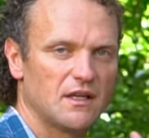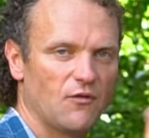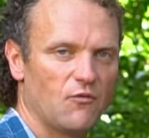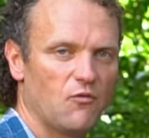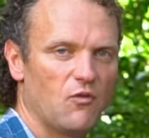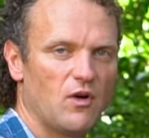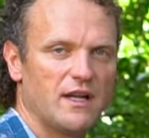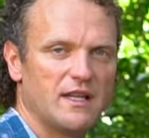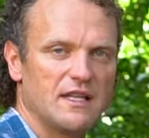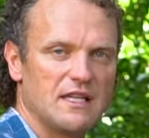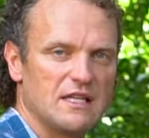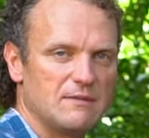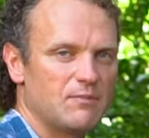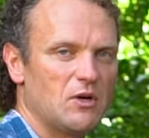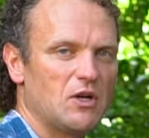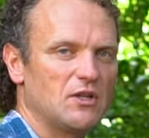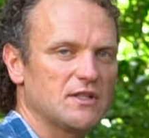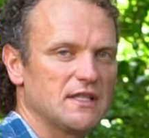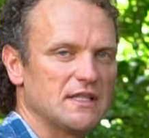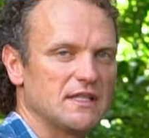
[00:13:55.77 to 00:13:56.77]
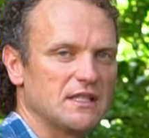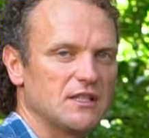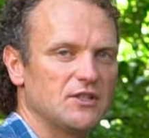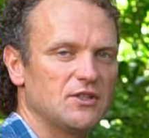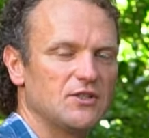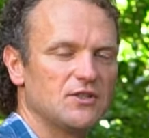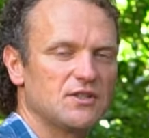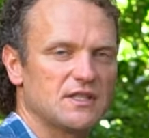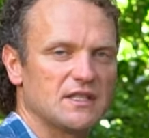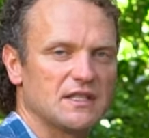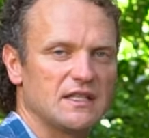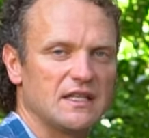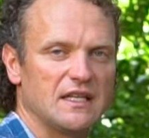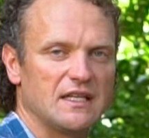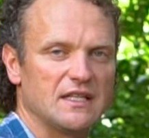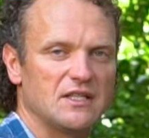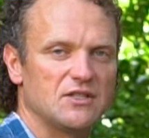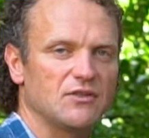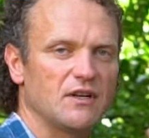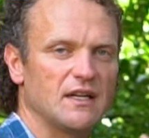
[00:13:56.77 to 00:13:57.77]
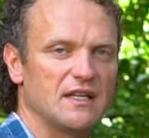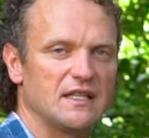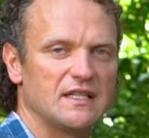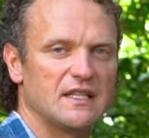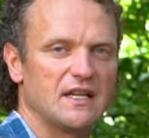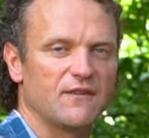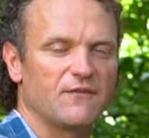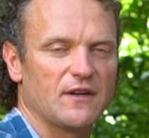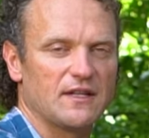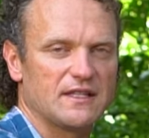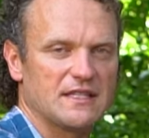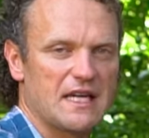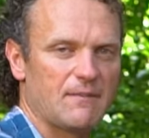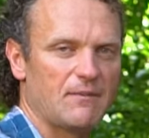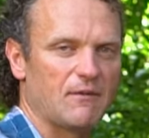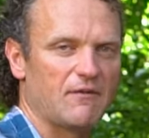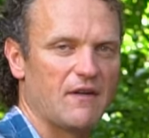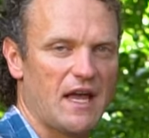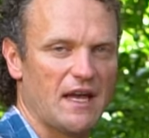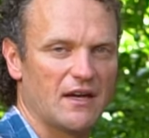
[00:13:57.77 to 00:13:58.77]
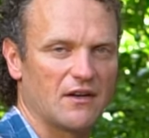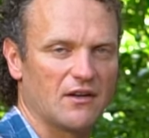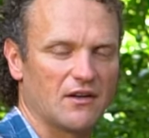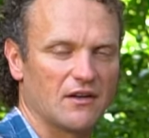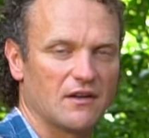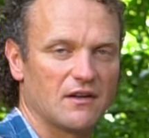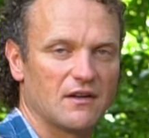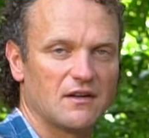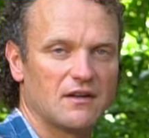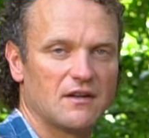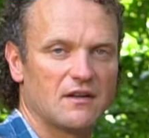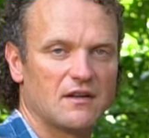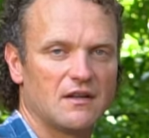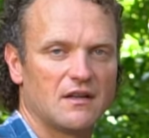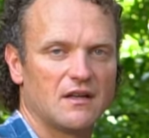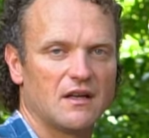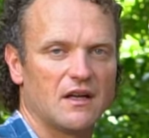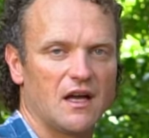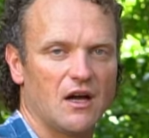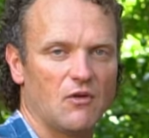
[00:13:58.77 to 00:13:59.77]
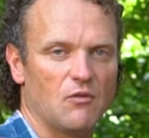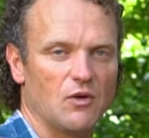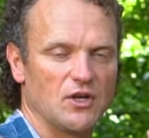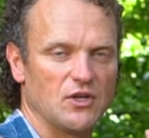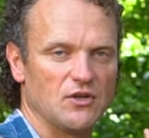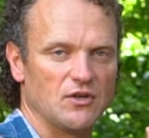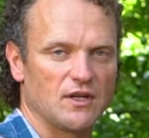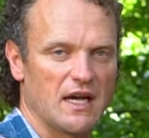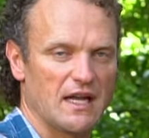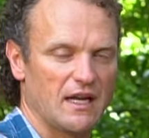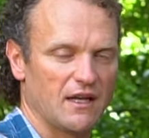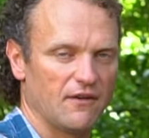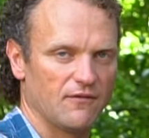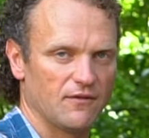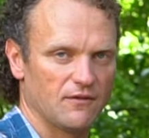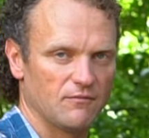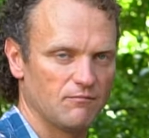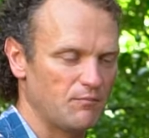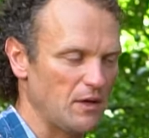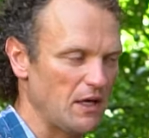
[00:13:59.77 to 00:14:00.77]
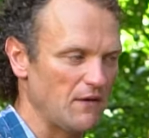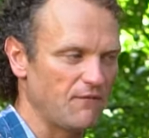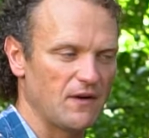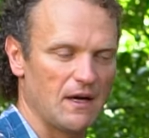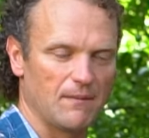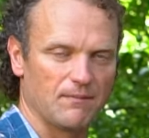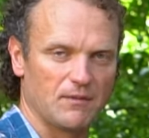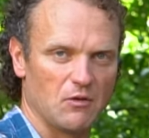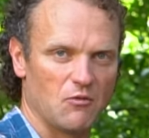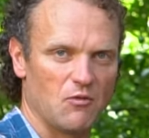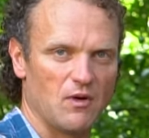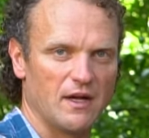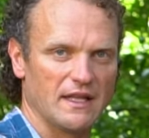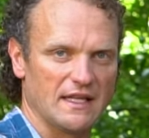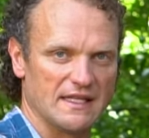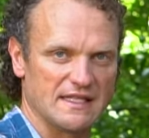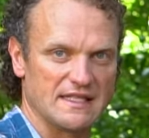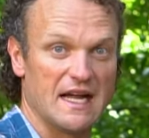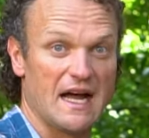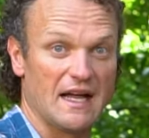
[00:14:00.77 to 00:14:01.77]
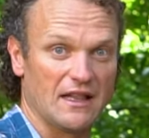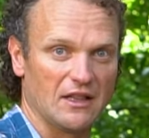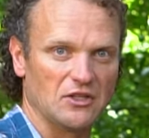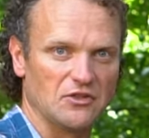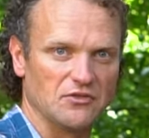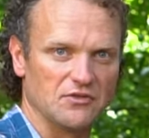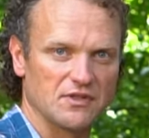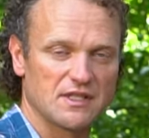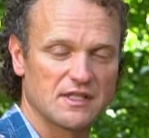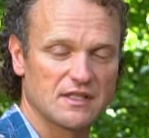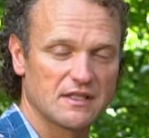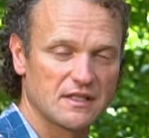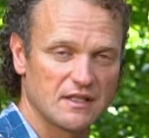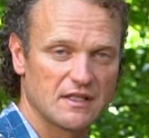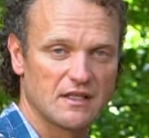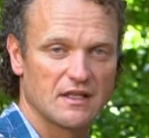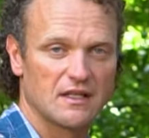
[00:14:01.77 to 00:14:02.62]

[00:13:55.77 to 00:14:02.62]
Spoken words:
If one of these bolts is loose, you need to do a different type of anchor where you kind of beef up the one that's not loose.